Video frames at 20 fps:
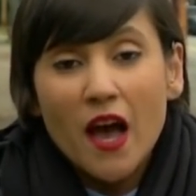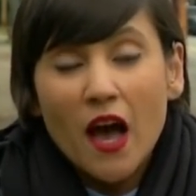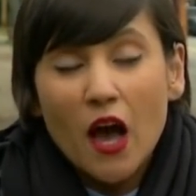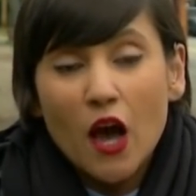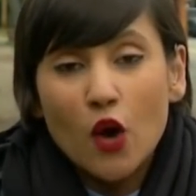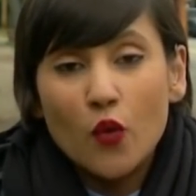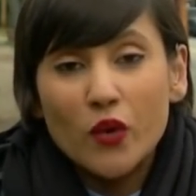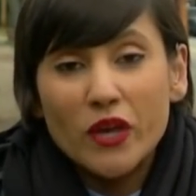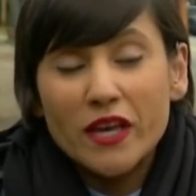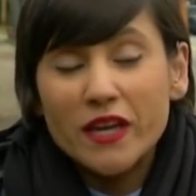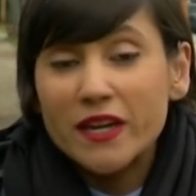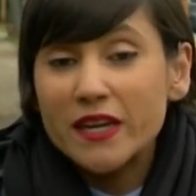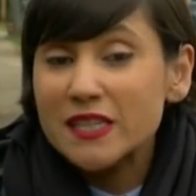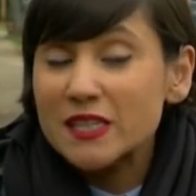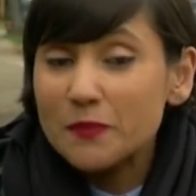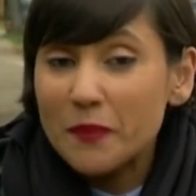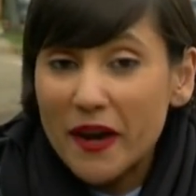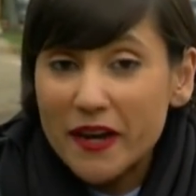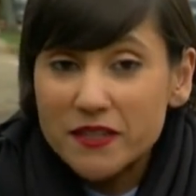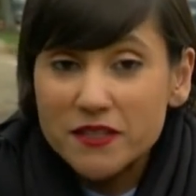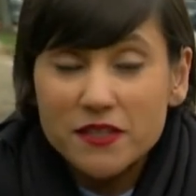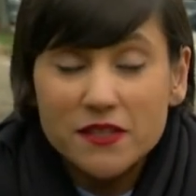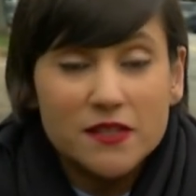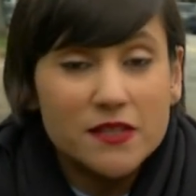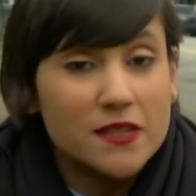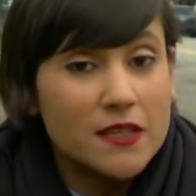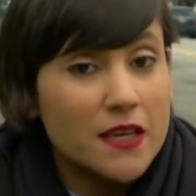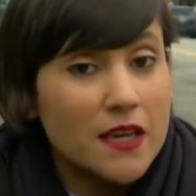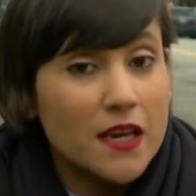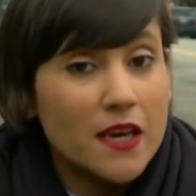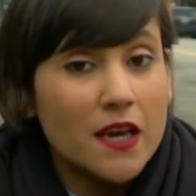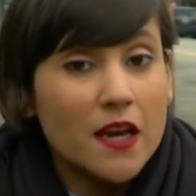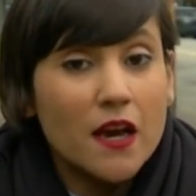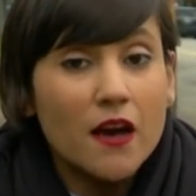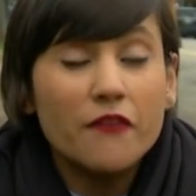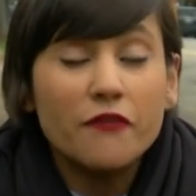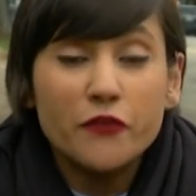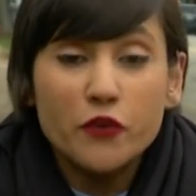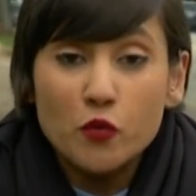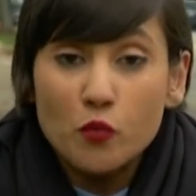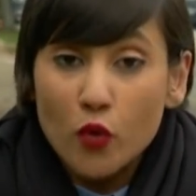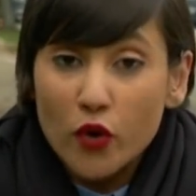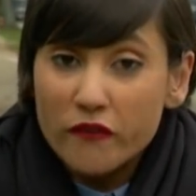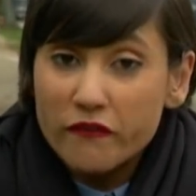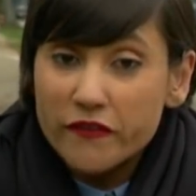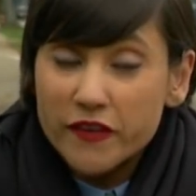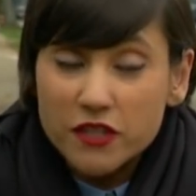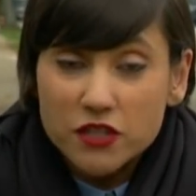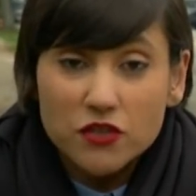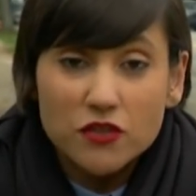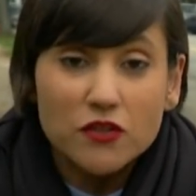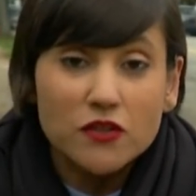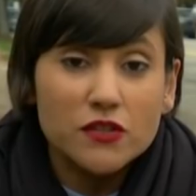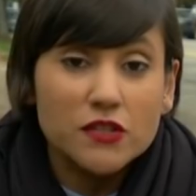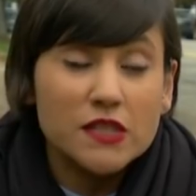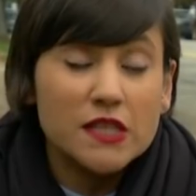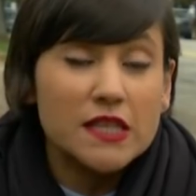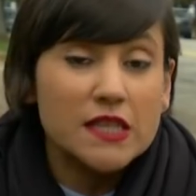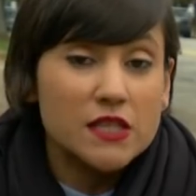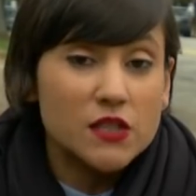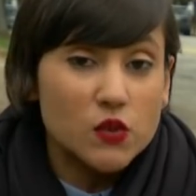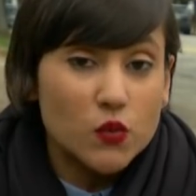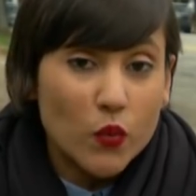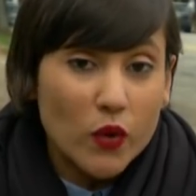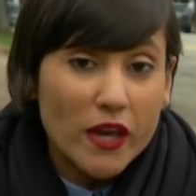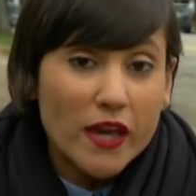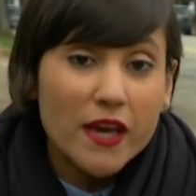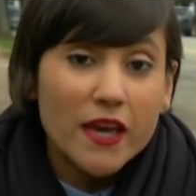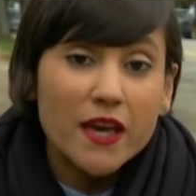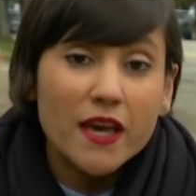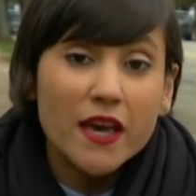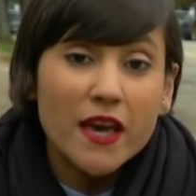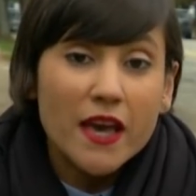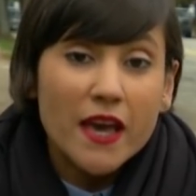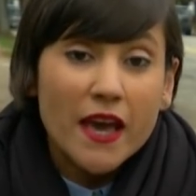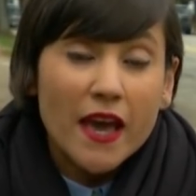Uh, we can expect to see a few more vigils this week.